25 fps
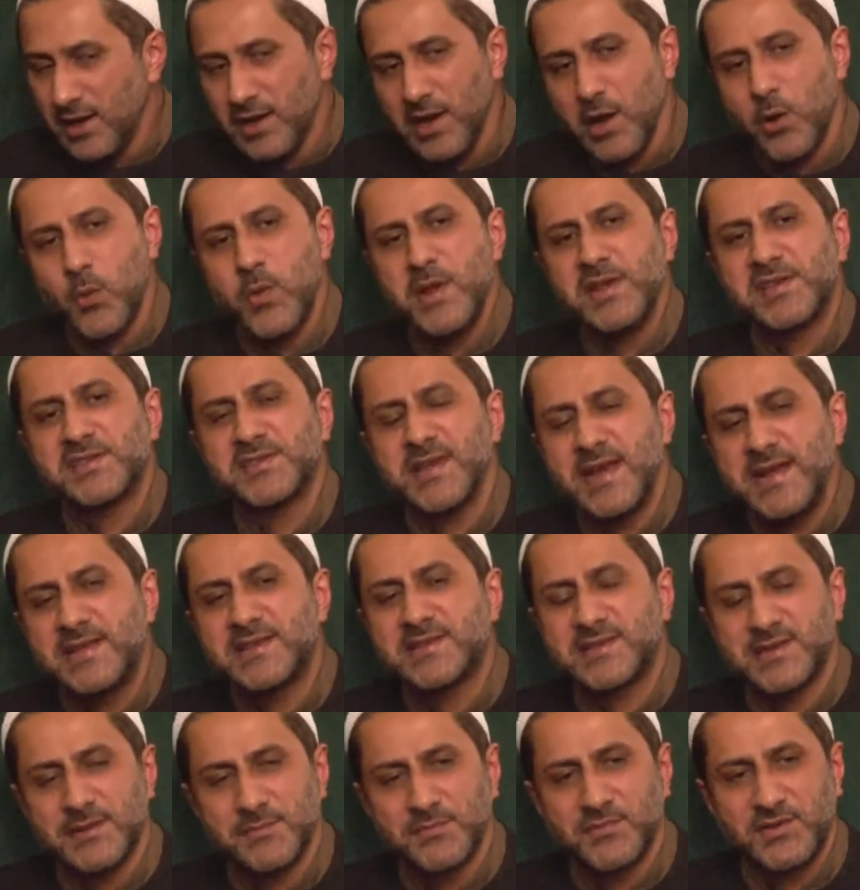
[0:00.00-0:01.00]
Now we say
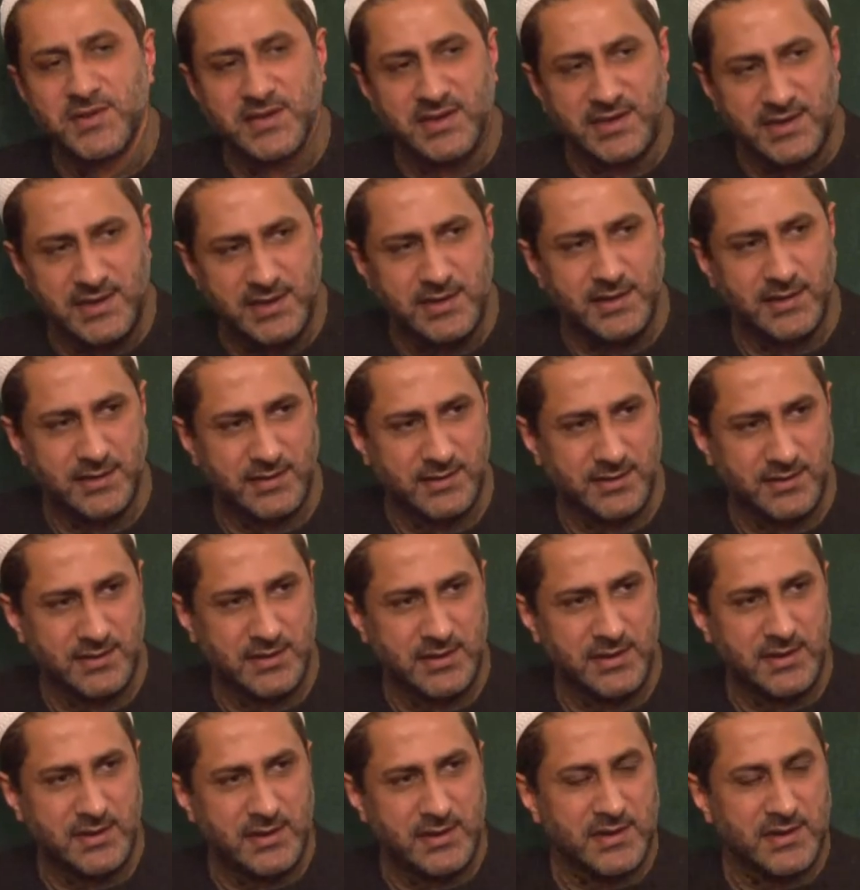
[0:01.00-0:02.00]
something here,
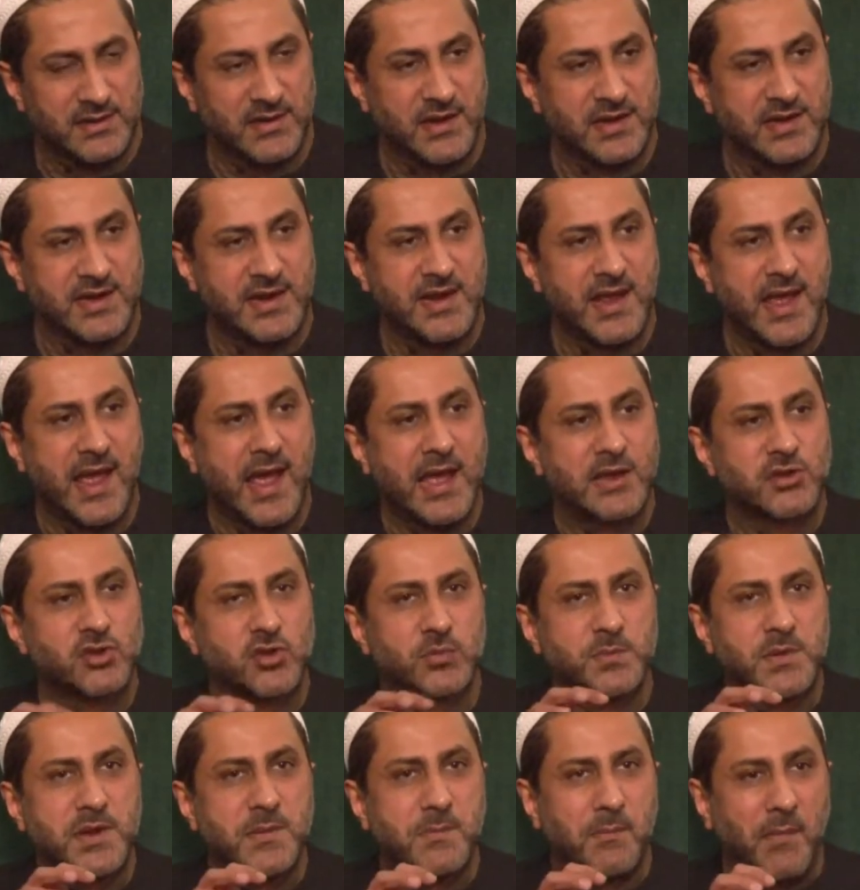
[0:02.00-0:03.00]
that he had
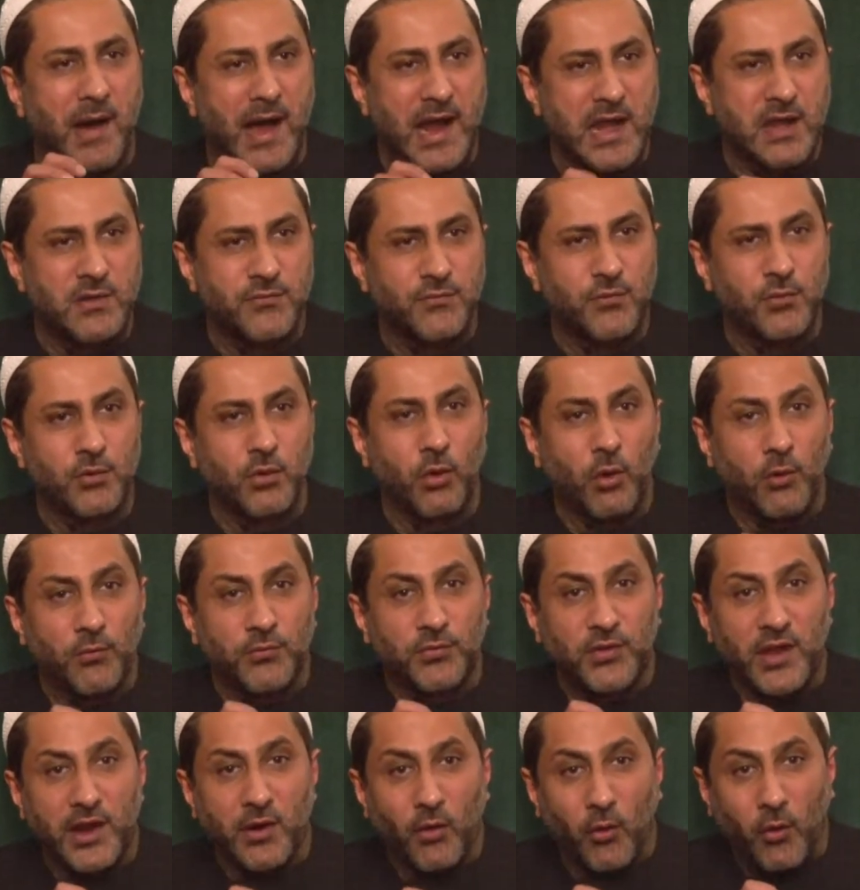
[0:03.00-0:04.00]
to be mindful
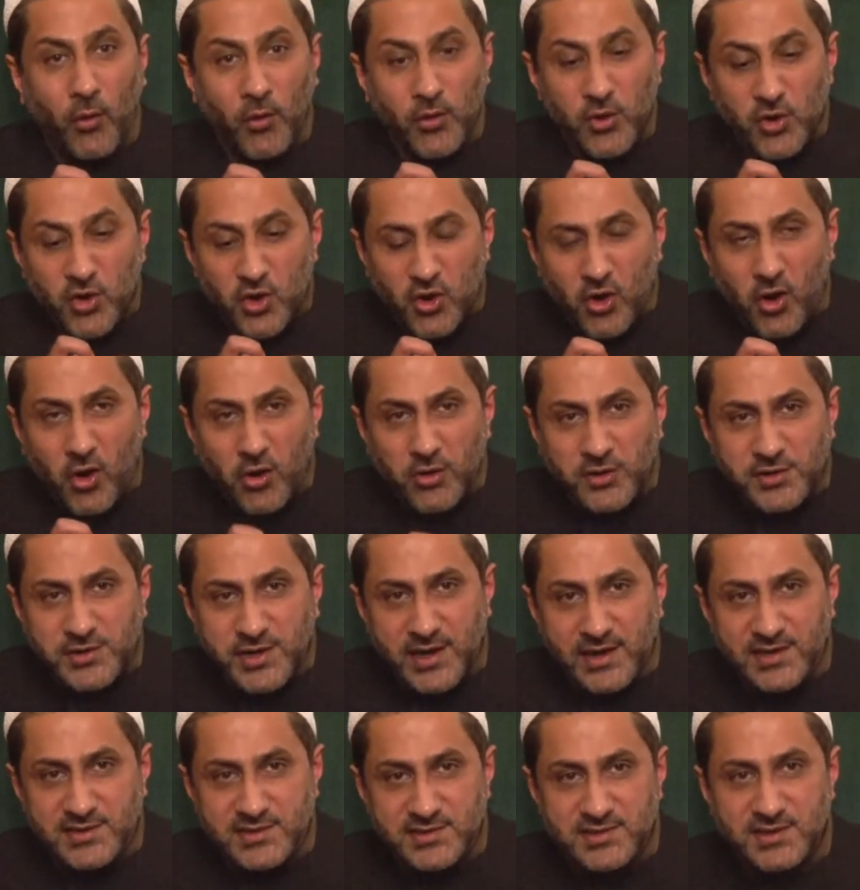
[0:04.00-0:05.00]
of their own
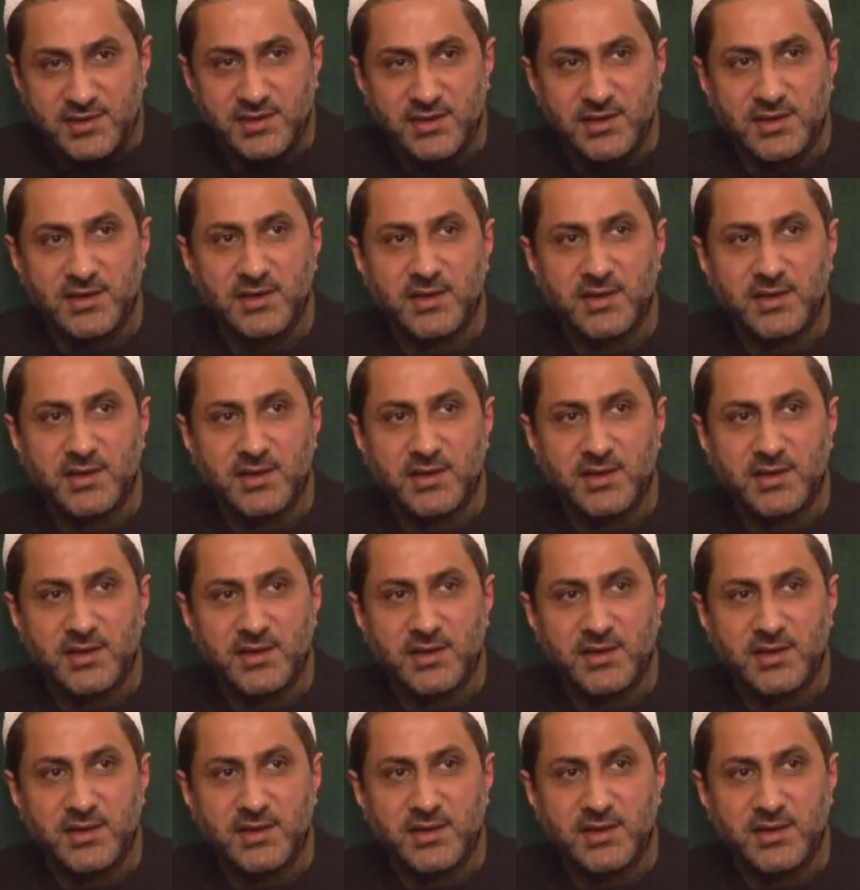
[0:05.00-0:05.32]
context.